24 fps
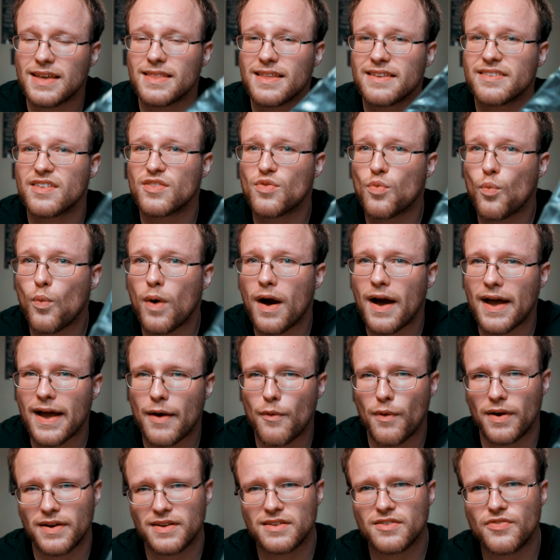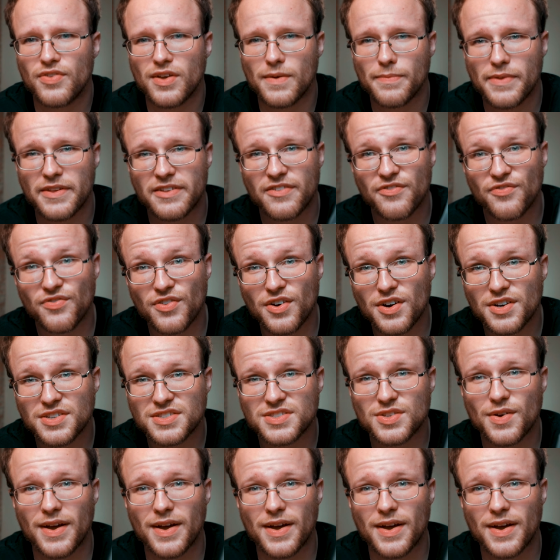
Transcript: and this is why I wanted to film this first,